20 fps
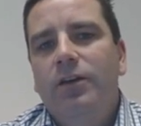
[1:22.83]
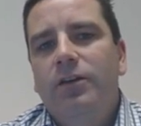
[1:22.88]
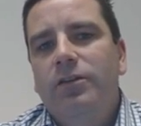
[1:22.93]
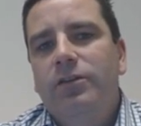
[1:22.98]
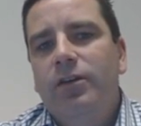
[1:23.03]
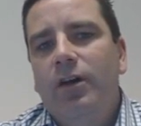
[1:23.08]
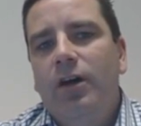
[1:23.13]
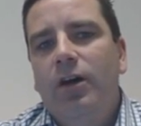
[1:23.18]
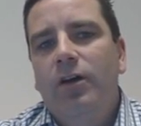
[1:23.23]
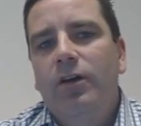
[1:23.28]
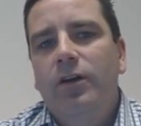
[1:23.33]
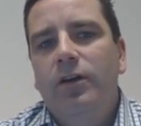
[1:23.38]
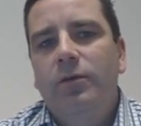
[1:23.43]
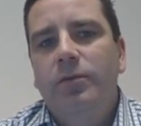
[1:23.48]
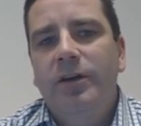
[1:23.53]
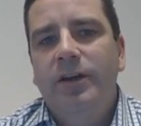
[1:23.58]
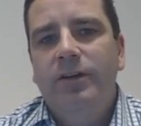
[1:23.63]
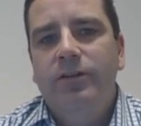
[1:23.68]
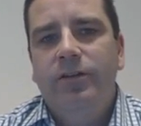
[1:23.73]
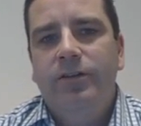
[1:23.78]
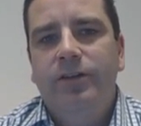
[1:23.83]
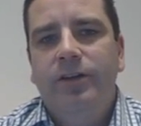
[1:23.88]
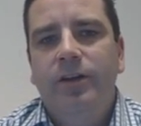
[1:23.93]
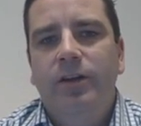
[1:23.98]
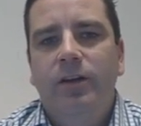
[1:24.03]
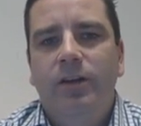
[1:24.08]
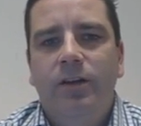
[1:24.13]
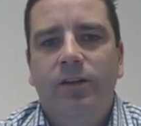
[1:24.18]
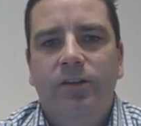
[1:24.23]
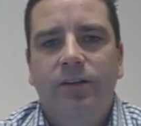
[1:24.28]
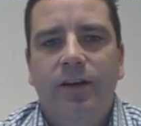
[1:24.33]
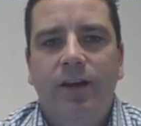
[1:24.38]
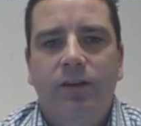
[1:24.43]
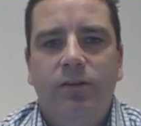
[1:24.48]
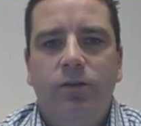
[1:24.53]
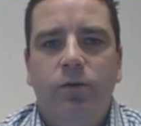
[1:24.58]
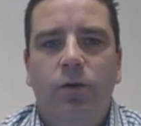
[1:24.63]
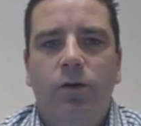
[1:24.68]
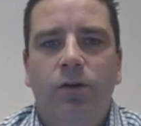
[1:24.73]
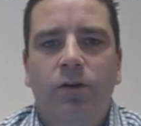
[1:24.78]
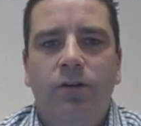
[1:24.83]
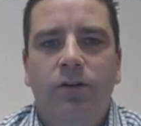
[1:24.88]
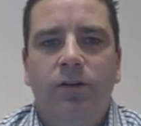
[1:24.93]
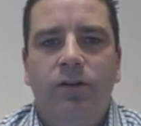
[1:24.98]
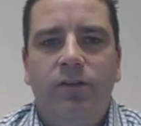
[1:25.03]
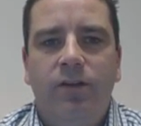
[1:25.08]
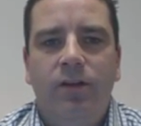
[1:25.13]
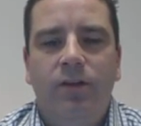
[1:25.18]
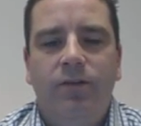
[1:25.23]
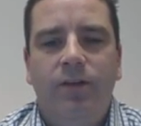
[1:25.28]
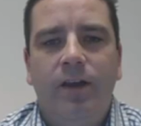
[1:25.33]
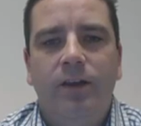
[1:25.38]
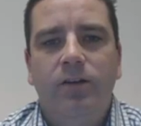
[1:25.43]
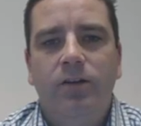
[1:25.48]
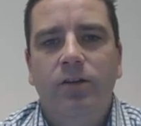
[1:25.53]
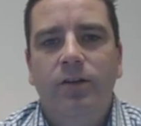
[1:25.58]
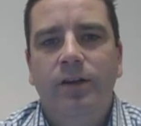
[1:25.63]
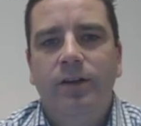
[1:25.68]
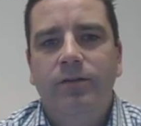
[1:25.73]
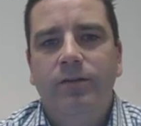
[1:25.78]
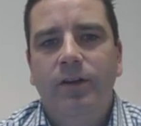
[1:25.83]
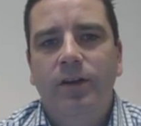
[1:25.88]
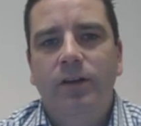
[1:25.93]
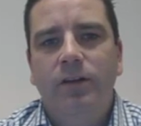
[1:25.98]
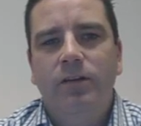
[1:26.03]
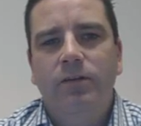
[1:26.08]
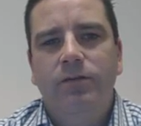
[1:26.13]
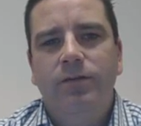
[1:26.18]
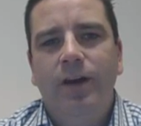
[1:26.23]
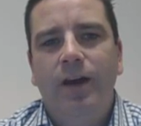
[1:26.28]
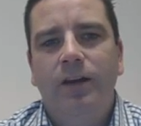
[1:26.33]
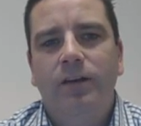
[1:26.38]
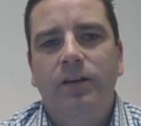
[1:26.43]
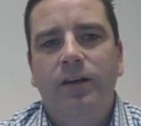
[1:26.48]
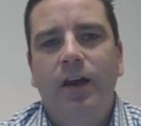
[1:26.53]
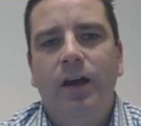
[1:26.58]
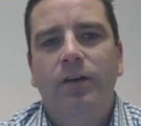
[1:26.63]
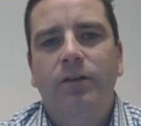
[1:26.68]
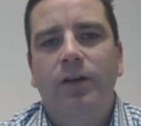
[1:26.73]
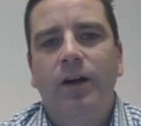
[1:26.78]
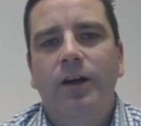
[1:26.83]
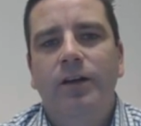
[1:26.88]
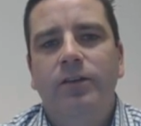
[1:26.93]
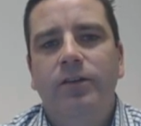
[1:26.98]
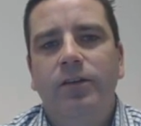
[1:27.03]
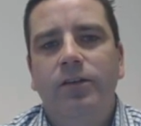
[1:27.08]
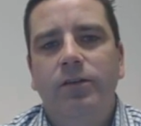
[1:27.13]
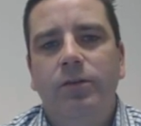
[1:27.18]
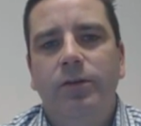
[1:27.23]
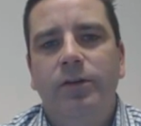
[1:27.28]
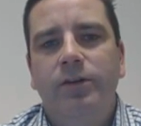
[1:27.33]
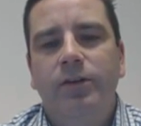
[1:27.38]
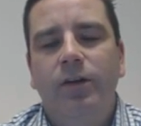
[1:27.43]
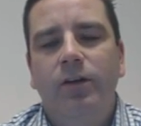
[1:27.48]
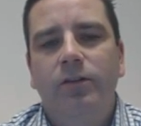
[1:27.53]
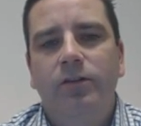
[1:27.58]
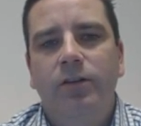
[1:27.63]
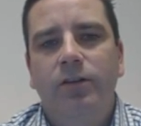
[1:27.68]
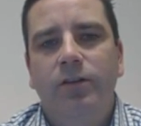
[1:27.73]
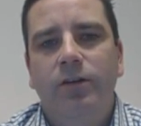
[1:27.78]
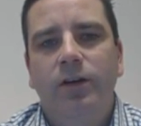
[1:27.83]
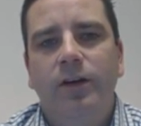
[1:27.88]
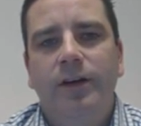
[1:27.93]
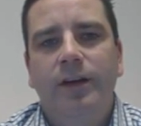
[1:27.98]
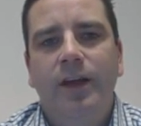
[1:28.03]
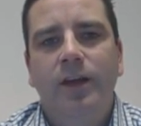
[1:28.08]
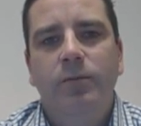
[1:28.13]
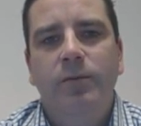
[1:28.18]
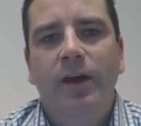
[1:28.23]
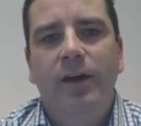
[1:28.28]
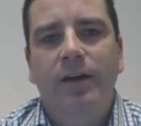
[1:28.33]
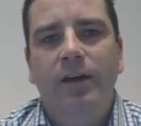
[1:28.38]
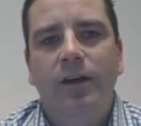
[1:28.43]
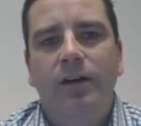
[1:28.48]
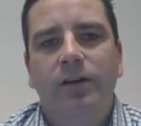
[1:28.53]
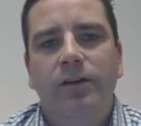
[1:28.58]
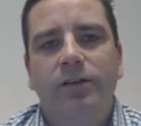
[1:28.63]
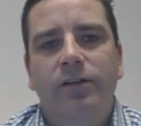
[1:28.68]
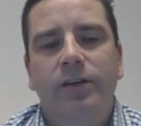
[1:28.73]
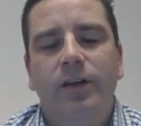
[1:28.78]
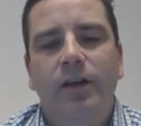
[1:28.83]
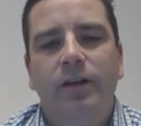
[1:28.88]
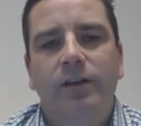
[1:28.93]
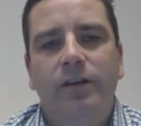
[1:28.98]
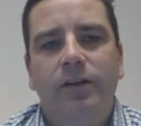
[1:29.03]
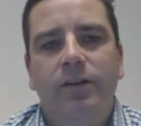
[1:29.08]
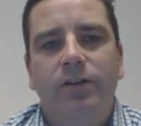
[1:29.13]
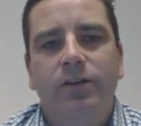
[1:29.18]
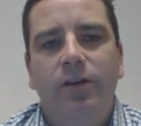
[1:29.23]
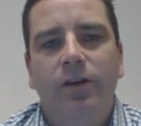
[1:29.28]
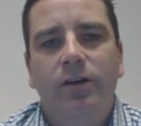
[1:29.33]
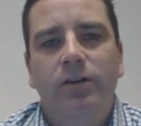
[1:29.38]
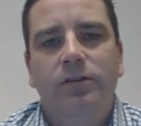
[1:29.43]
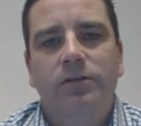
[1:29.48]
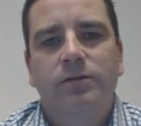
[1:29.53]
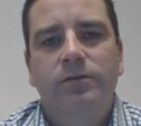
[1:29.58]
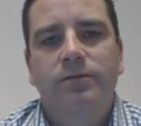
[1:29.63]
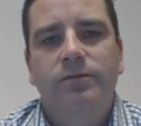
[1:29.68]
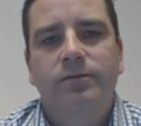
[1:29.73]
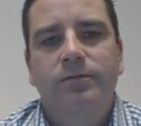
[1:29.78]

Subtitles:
So it'll be interesting this next quarter to see if they do in fact cut rates as a result, to try and keep that currency under control.